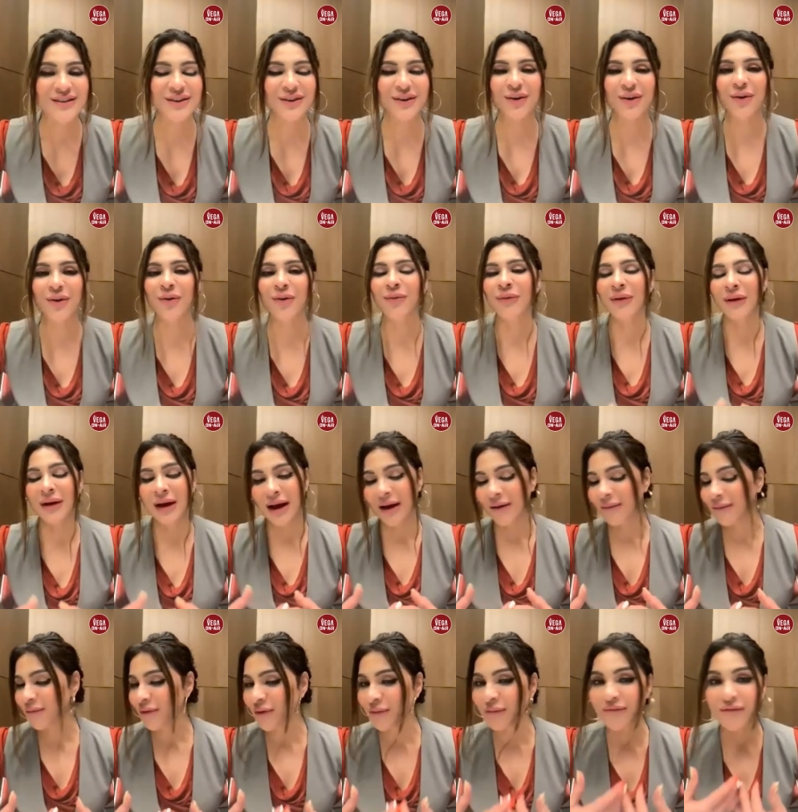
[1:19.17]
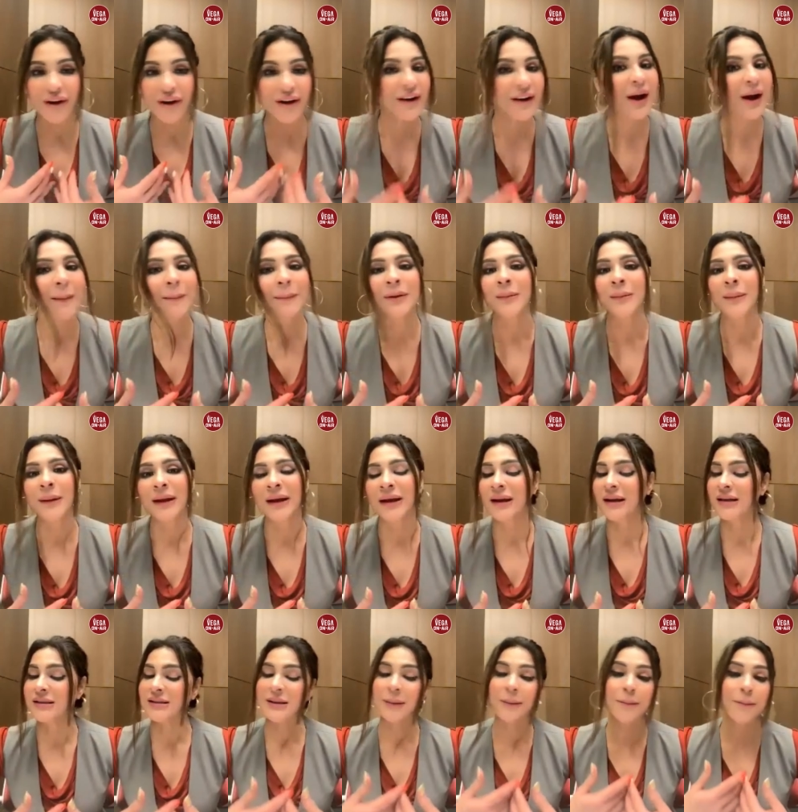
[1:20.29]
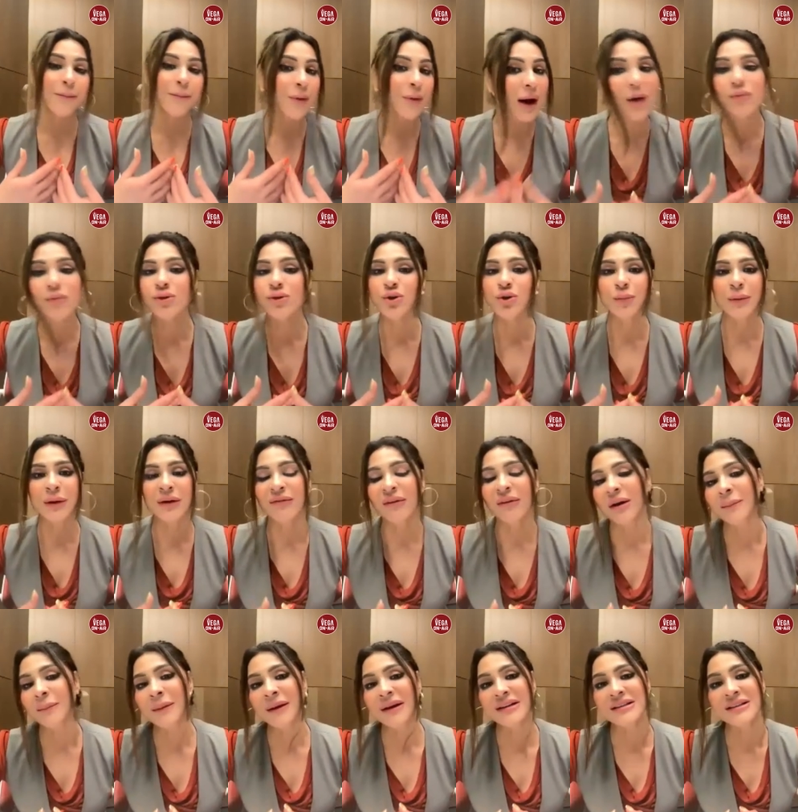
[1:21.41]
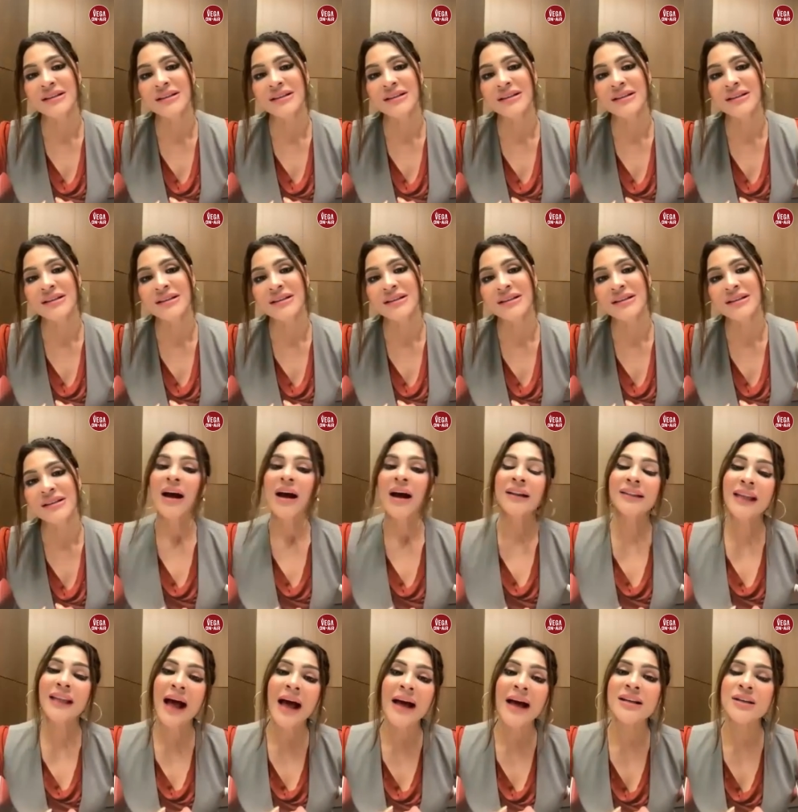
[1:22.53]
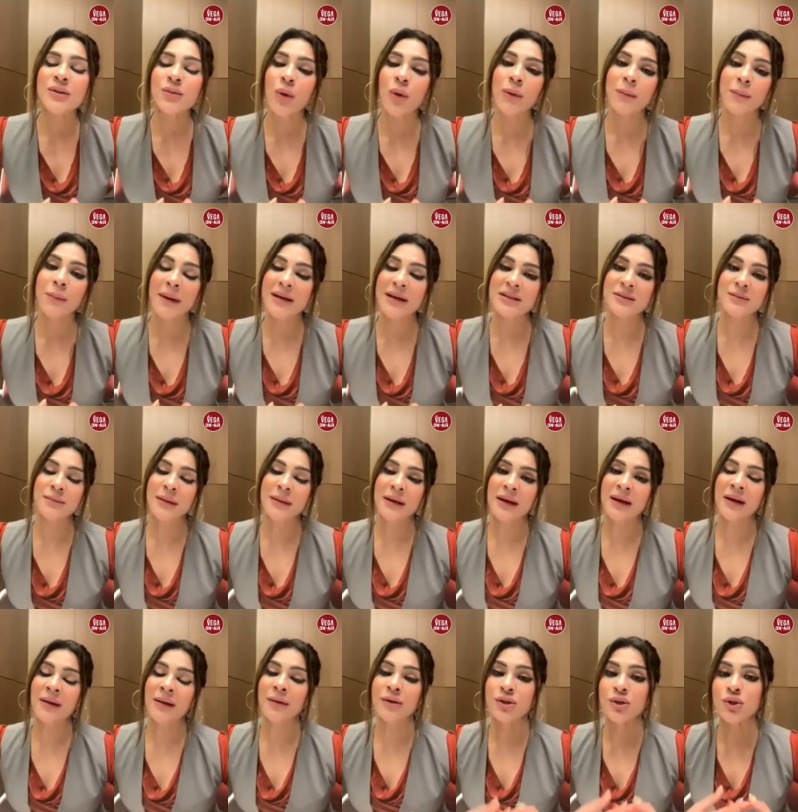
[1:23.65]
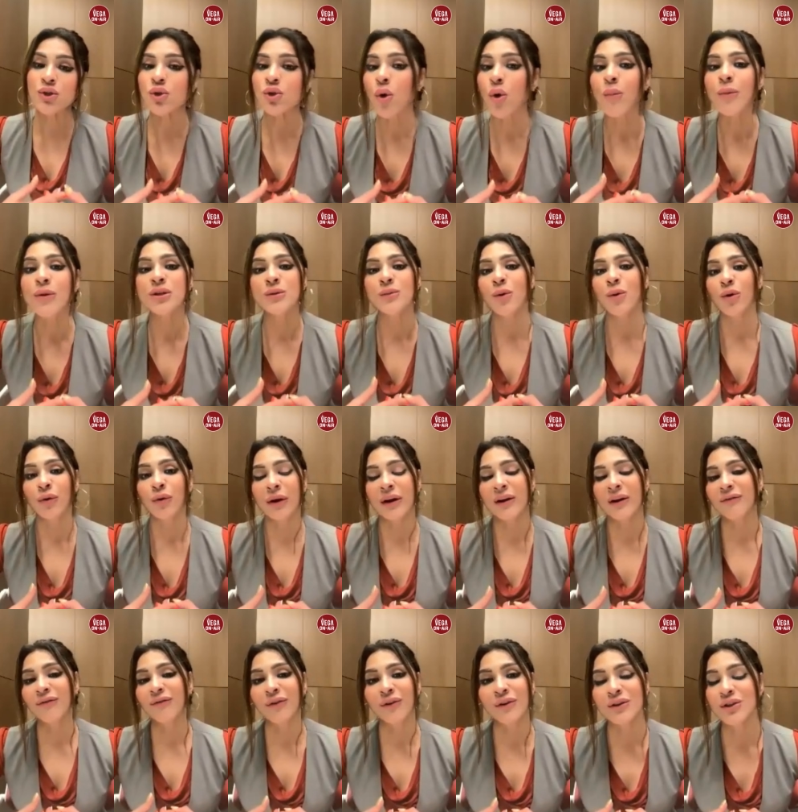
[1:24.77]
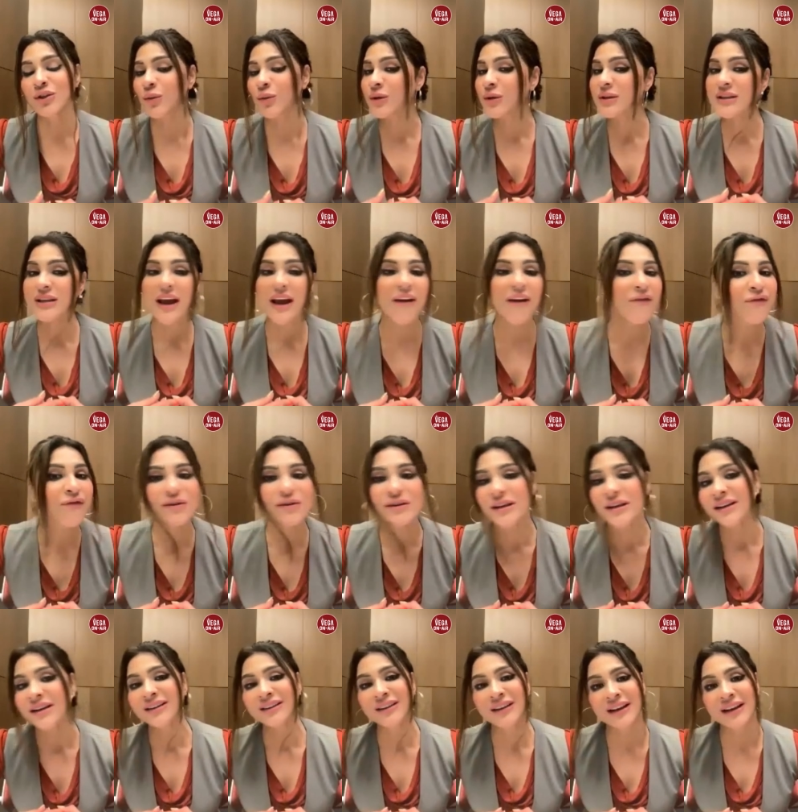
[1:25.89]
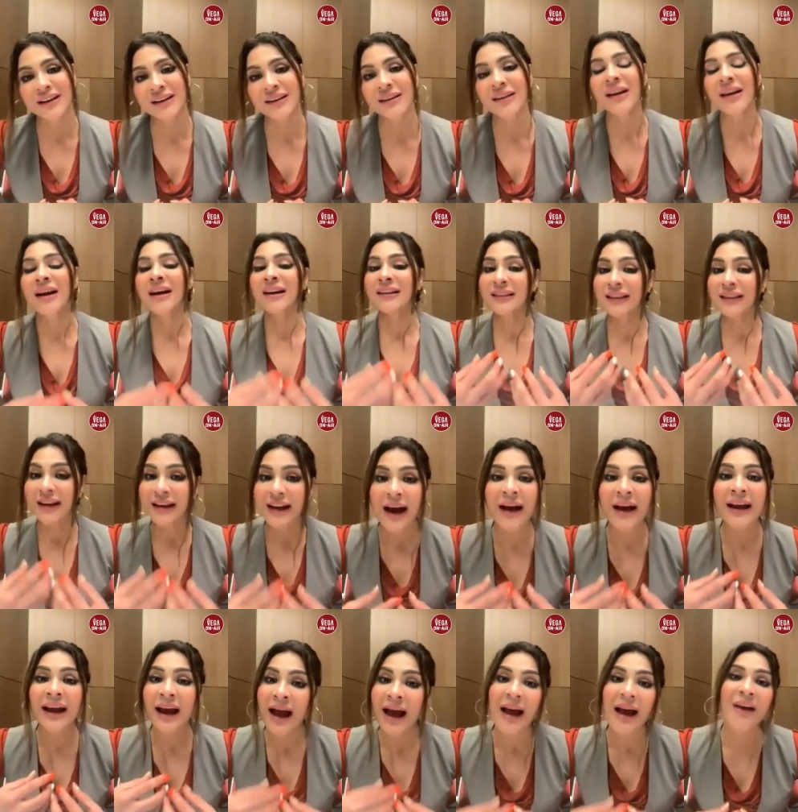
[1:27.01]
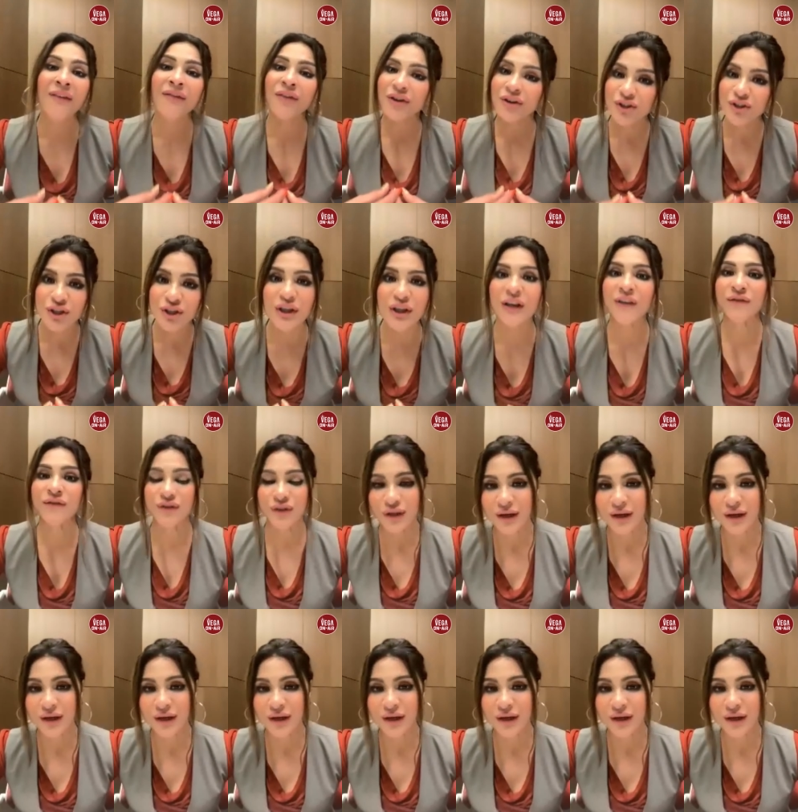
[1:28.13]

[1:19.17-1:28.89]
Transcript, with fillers: You know, we, I'm from very humble beginnings and proud to be one because I feel that is what makes me so much more grateful towards every single thing that I have achieved